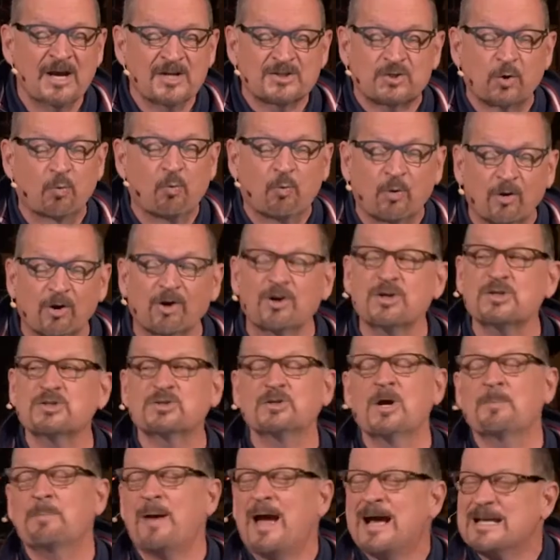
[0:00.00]
to
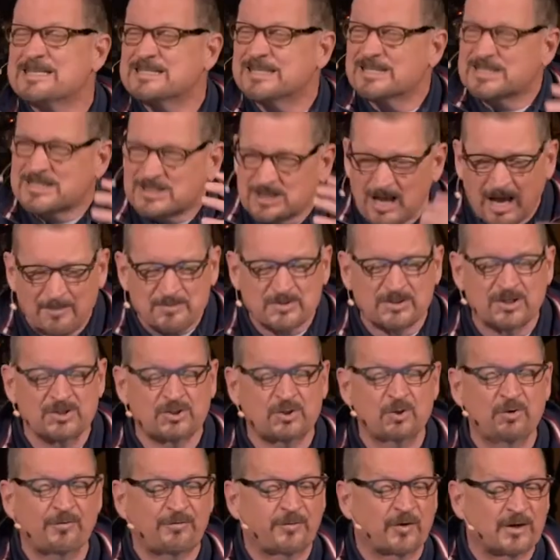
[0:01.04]
worship as a
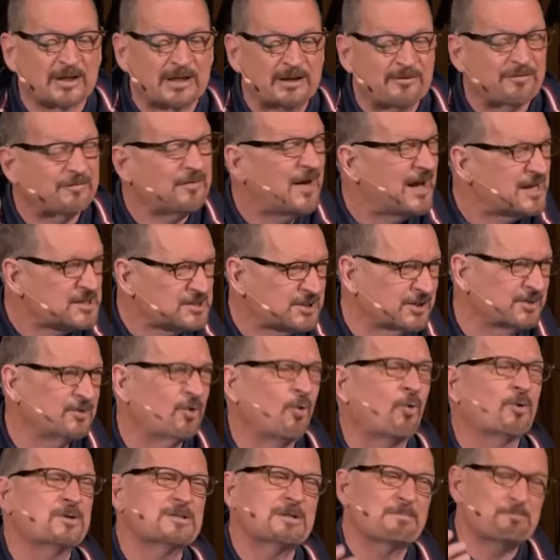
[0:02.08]
substitute for confession
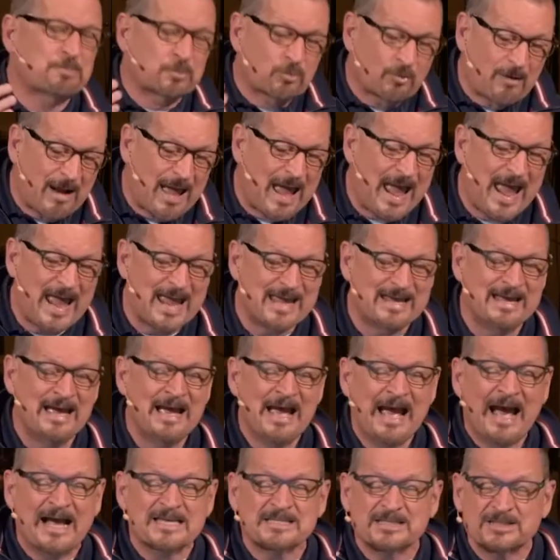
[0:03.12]
or to pray
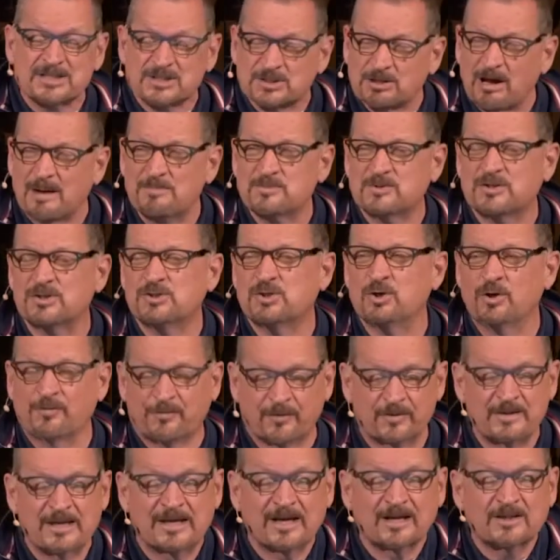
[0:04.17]
as a substitute
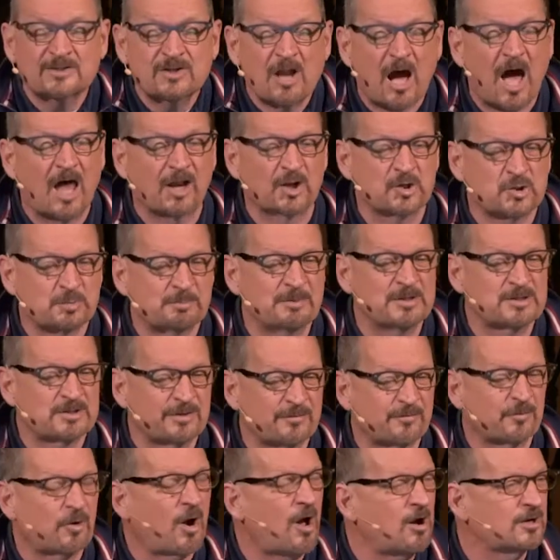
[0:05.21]
for the acknowledgement
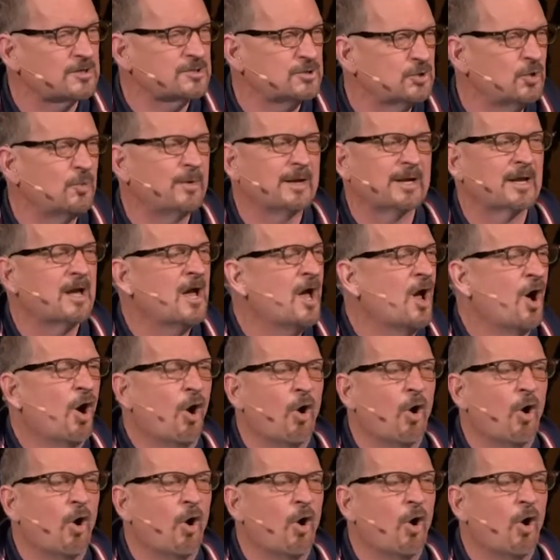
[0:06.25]
of wrongdoing.